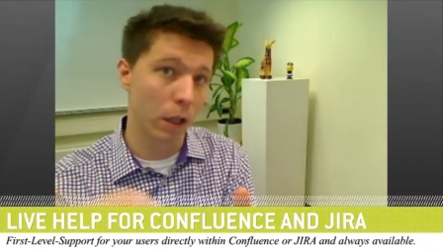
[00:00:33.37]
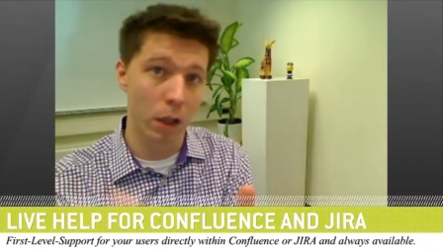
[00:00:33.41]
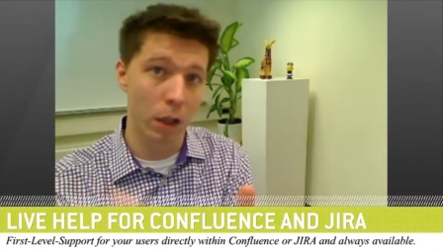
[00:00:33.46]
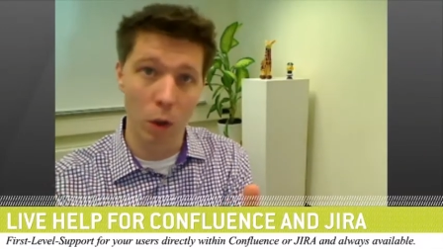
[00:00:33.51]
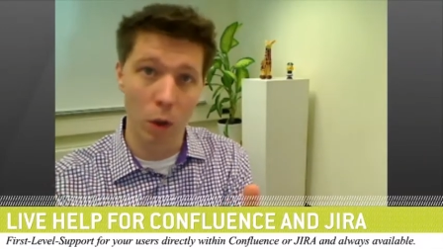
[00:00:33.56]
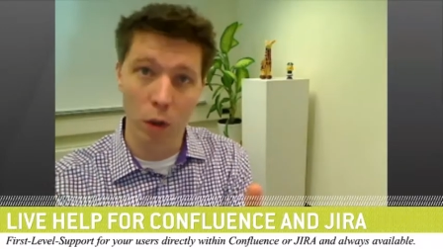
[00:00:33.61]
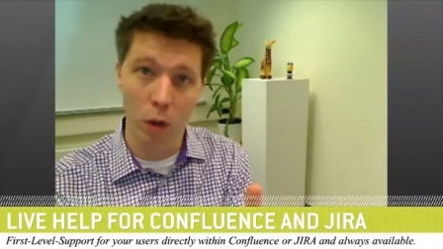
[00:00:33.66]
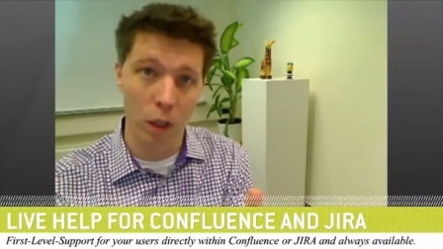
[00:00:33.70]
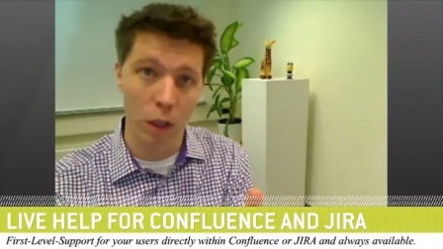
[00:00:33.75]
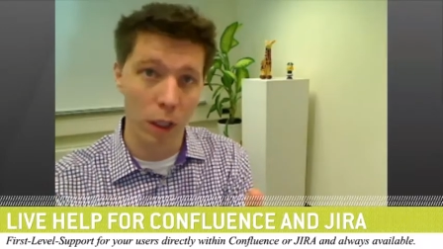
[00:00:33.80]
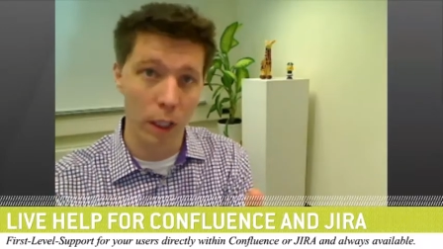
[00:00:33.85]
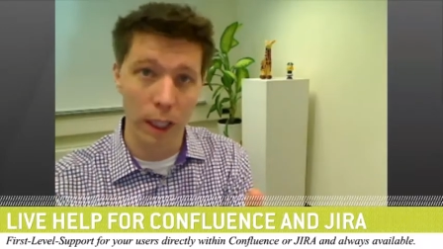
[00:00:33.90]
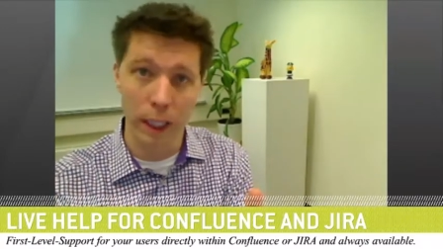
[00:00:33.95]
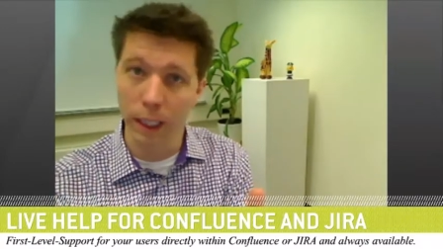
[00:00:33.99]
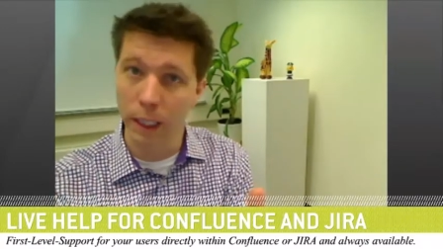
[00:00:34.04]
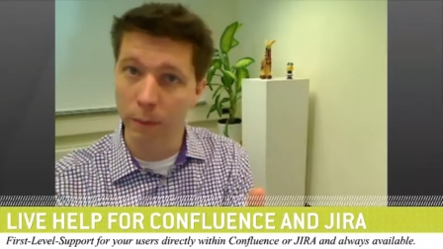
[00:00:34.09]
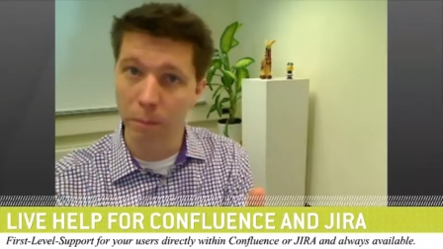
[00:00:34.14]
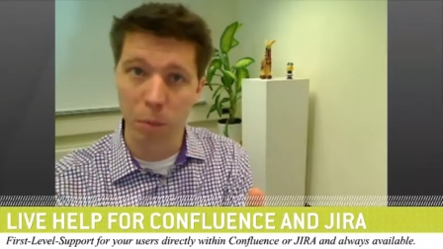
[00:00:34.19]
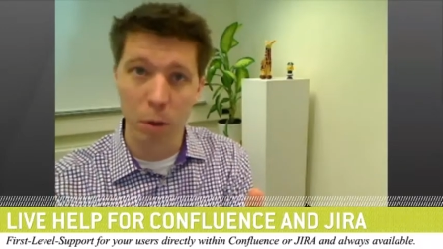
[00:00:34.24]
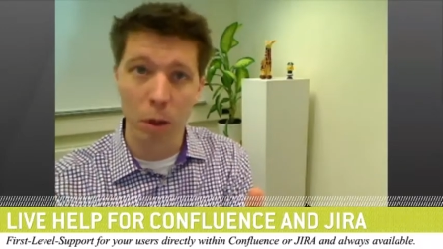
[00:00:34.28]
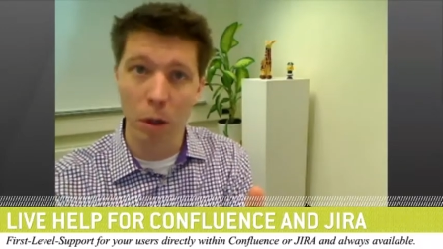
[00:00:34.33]
locally
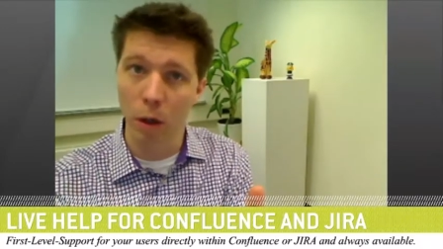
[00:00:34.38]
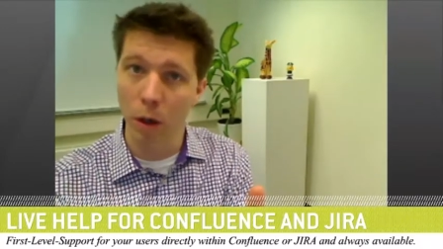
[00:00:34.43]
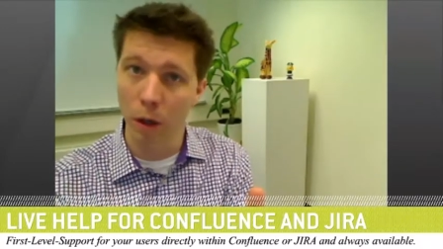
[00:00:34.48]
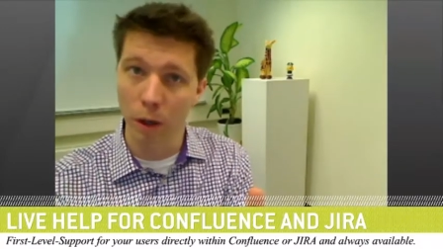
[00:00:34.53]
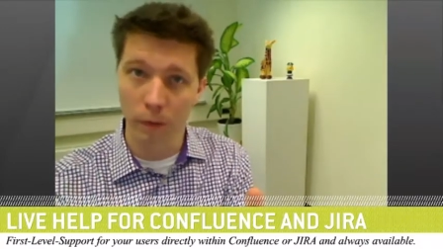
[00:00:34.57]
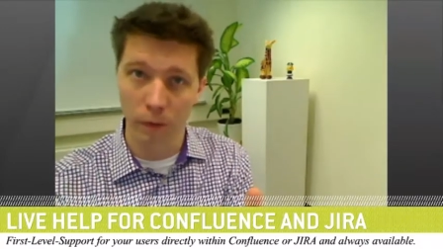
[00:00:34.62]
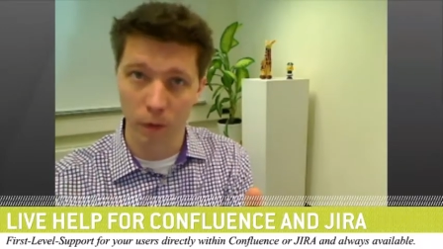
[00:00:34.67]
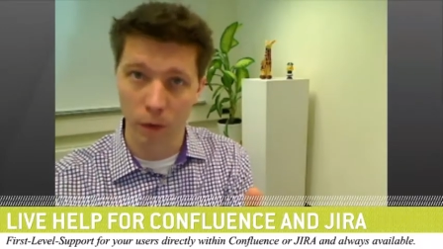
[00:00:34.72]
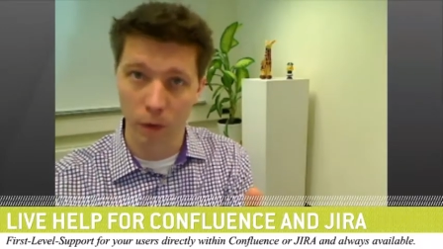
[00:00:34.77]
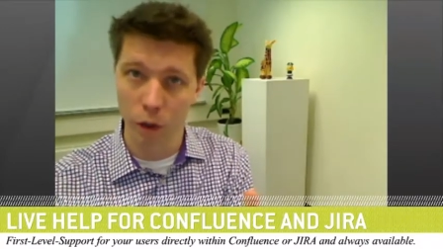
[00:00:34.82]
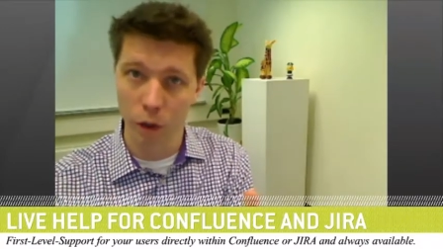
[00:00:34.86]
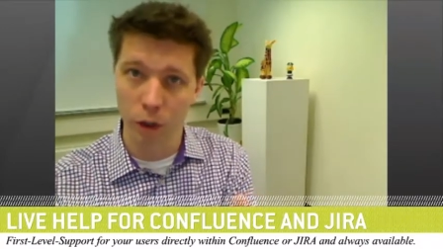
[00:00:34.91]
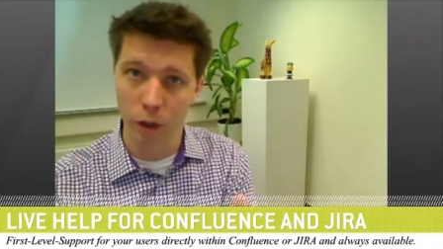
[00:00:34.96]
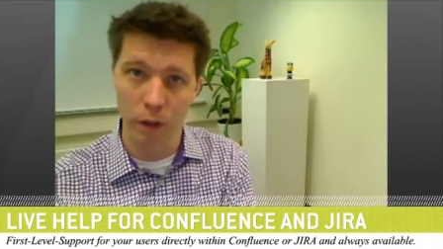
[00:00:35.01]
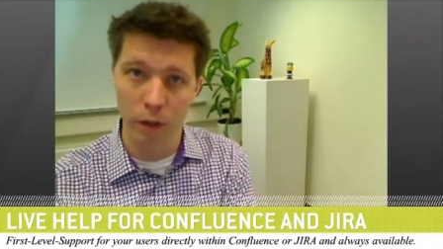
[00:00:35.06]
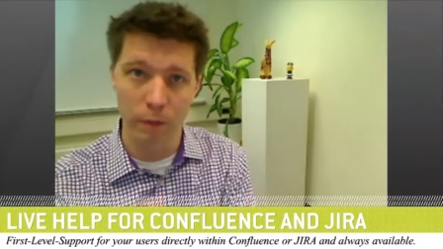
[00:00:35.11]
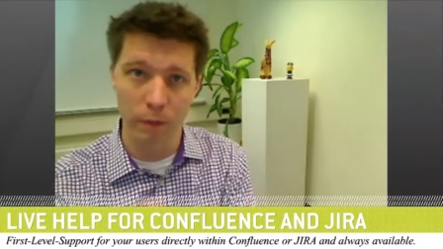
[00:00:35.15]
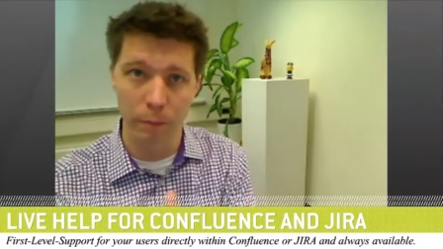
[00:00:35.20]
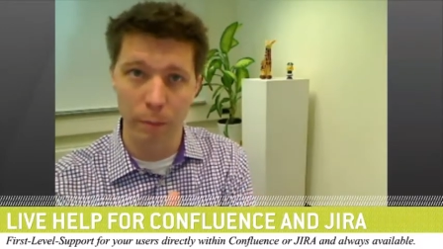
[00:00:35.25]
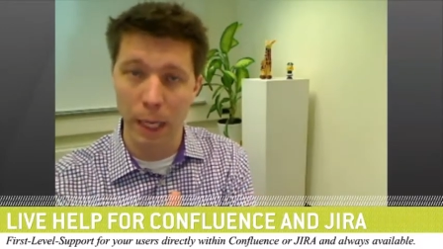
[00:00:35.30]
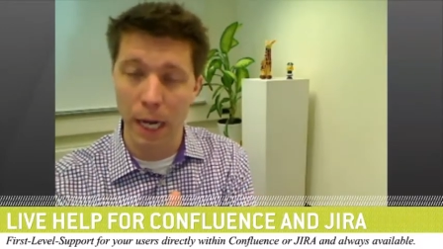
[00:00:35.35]
deployed
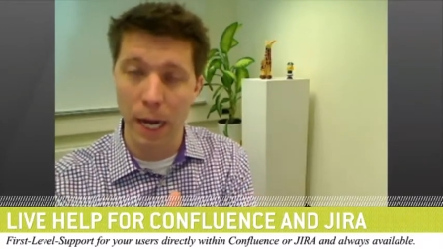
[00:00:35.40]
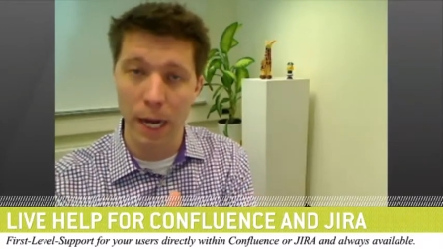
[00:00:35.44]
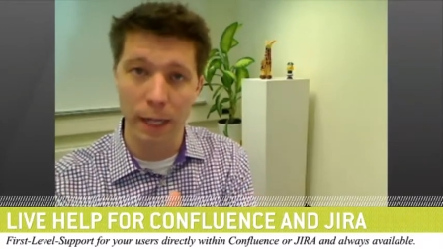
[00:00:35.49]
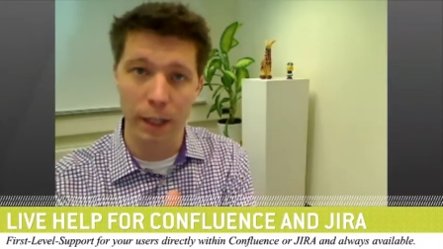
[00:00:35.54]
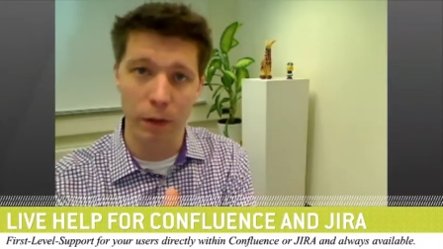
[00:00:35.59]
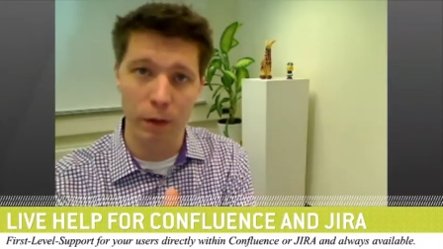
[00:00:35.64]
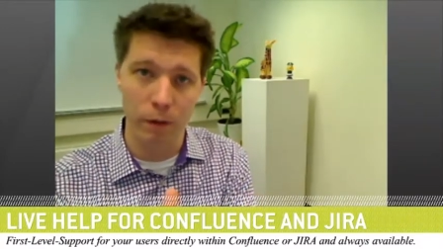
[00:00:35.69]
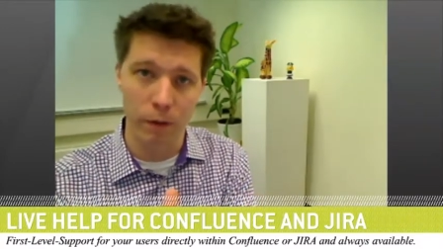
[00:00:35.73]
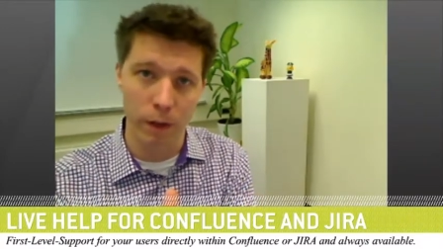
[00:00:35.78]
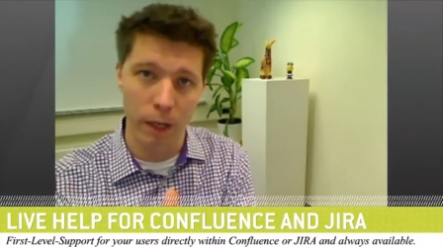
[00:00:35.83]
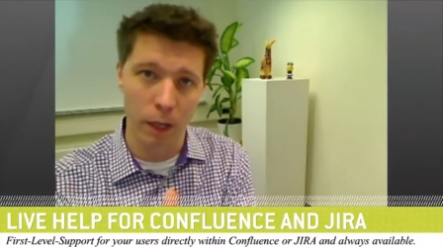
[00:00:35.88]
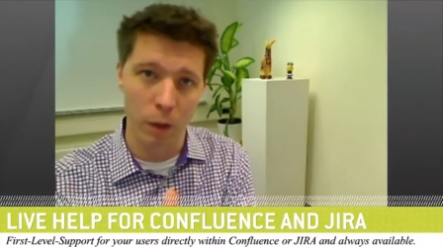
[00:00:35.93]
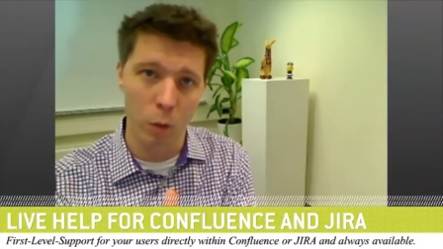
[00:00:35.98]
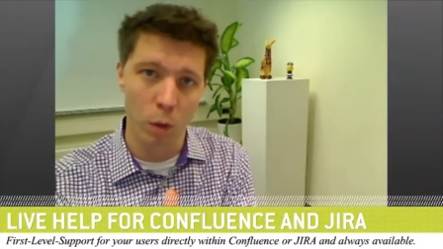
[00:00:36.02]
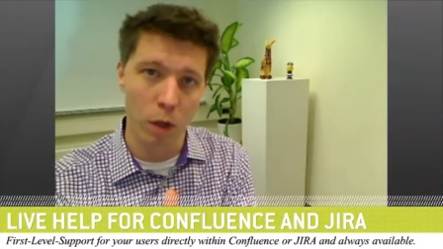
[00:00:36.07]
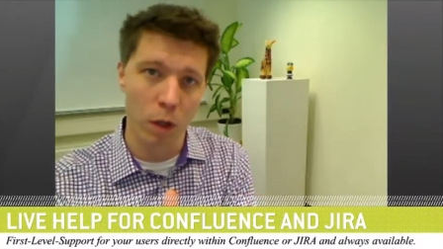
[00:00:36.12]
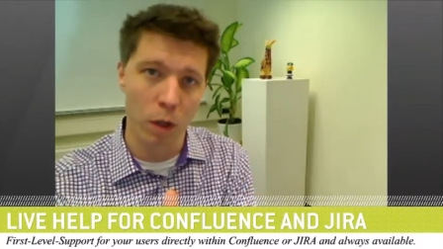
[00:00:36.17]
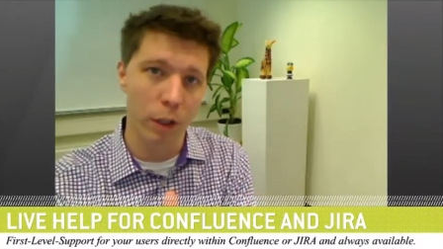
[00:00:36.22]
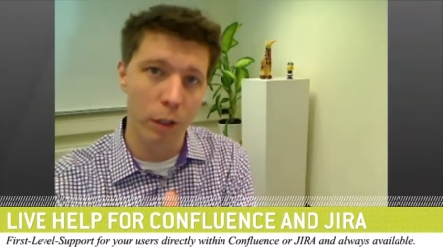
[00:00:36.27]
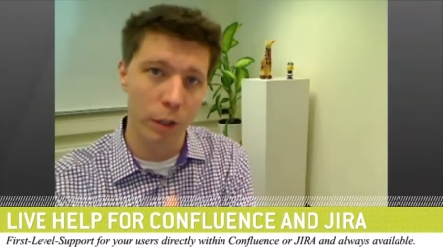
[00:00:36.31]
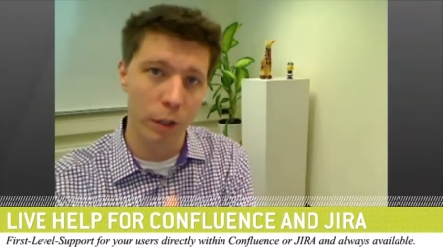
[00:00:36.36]
version behind your
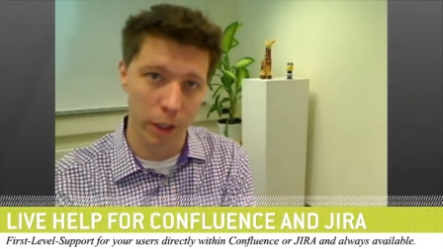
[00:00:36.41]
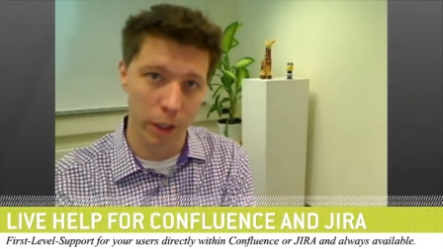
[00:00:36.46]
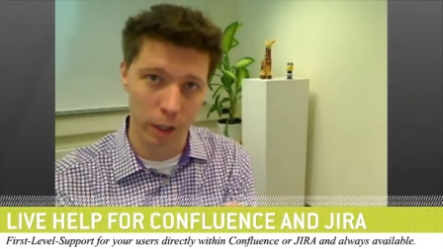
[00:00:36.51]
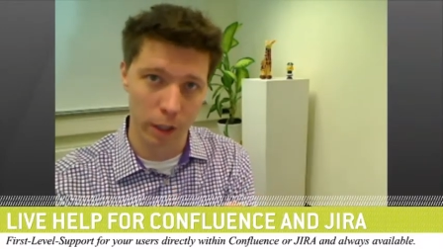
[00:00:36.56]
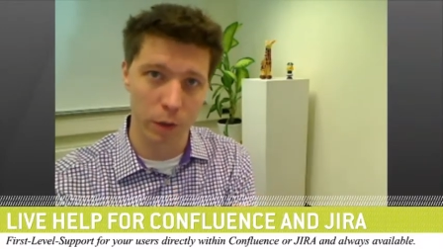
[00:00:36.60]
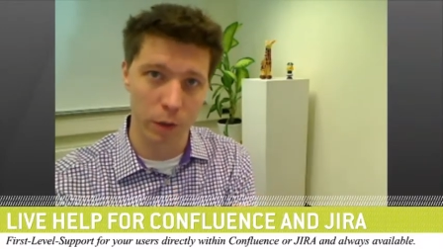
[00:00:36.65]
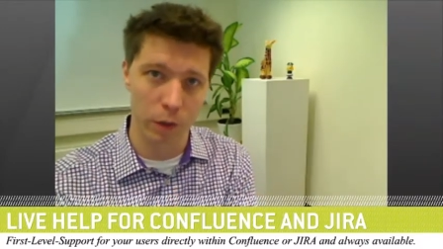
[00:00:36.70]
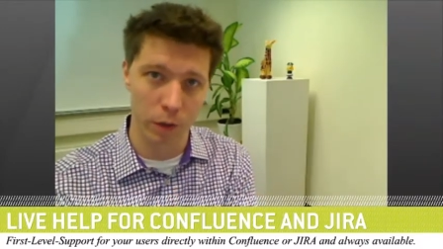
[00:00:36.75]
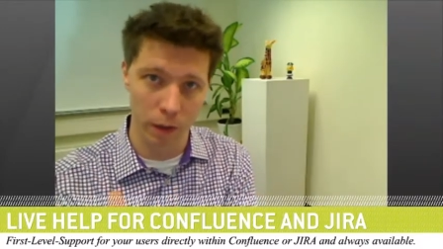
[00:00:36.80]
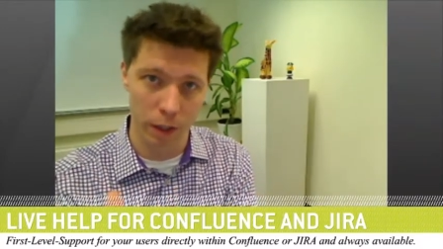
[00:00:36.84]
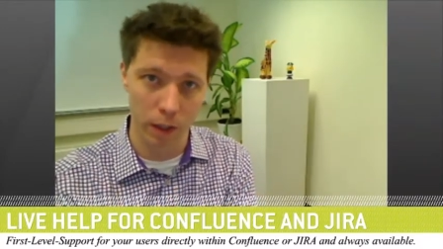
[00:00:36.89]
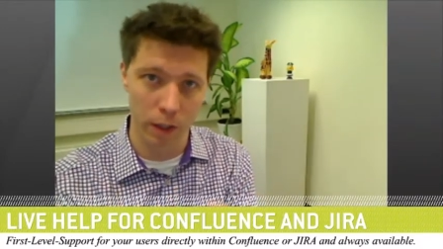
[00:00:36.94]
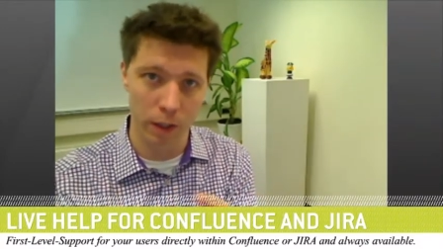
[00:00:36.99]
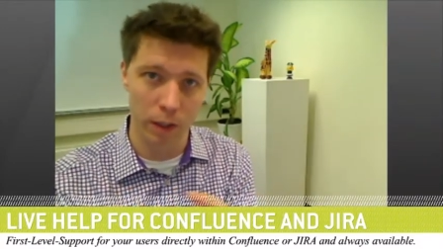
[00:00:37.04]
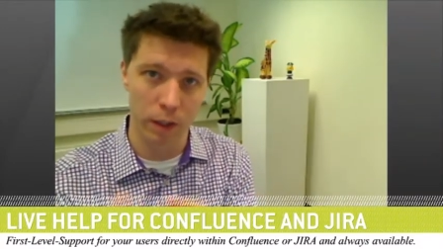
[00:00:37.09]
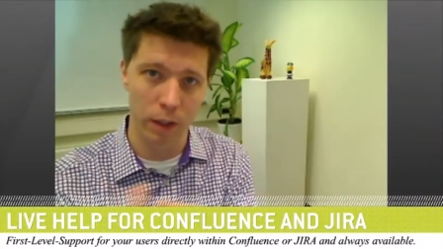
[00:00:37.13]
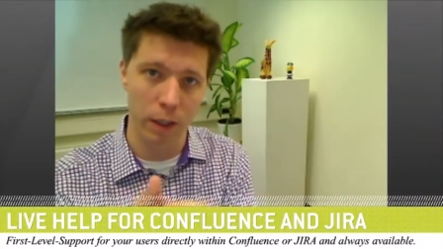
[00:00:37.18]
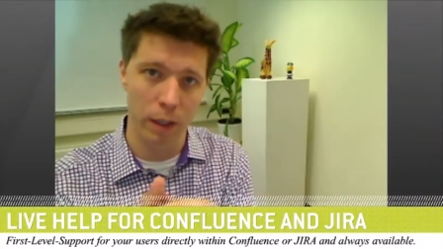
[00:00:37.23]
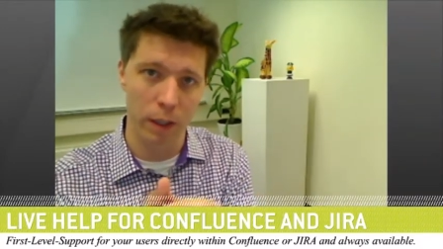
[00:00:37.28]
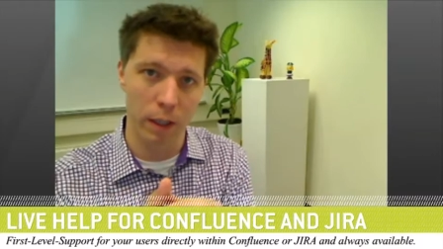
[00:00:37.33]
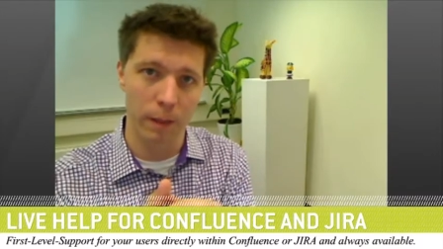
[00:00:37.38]
firewall, you can use this